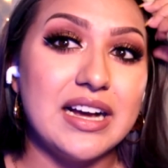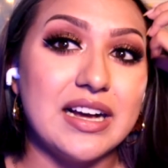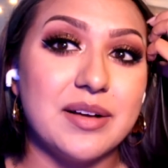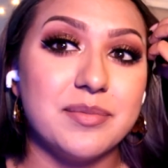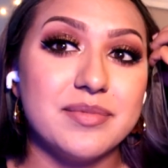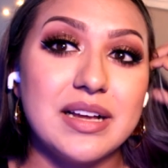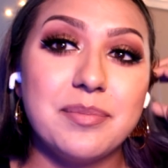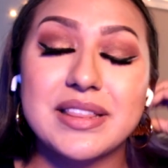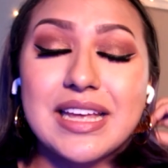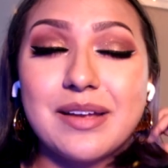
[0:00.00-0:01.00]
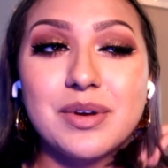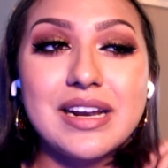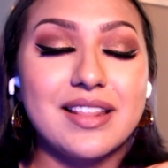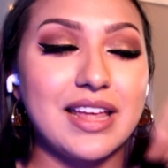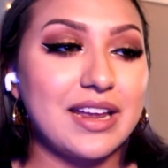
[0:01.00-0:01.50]
Um, but then when
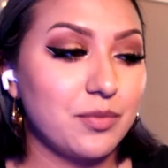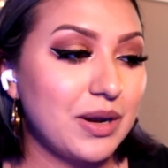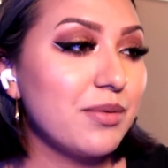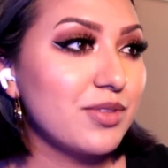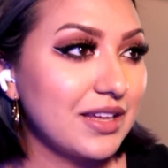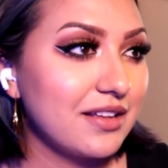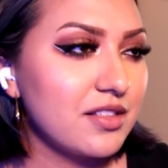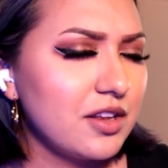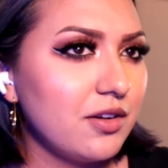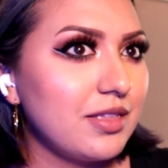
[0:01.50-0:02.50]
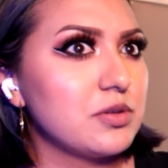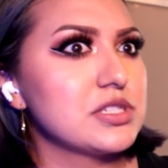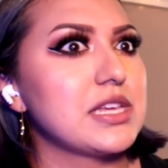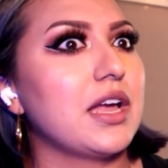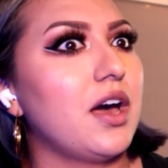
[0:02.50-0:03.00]
I like, when I was looking at the lyrics, I was
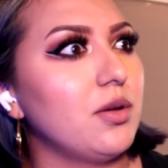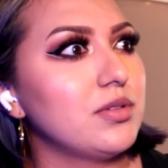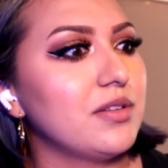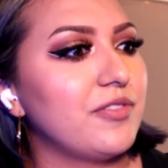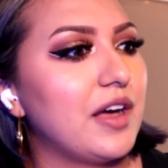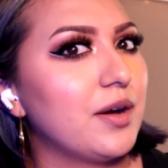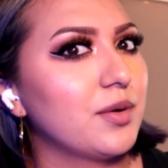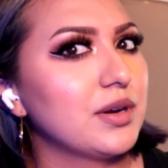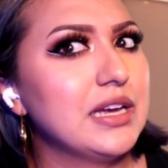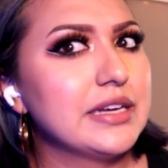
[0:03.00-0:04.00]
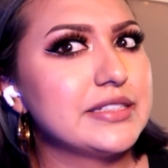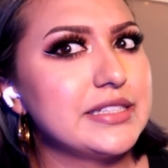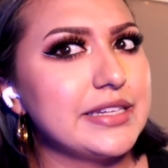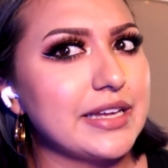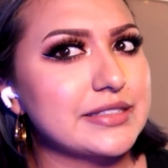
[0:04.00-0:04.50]
just like, hold the phone,
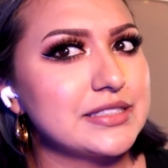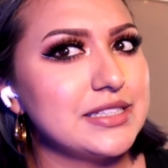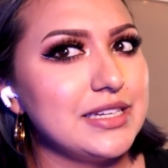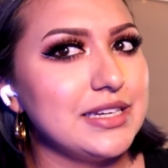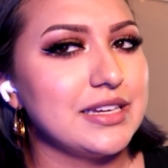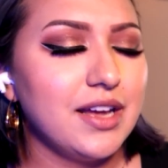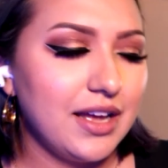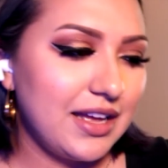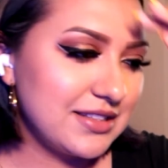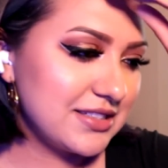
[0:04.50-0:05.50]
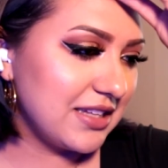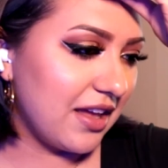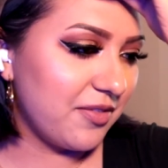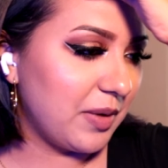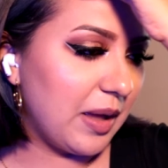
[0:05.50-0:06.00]
T X T and stuff.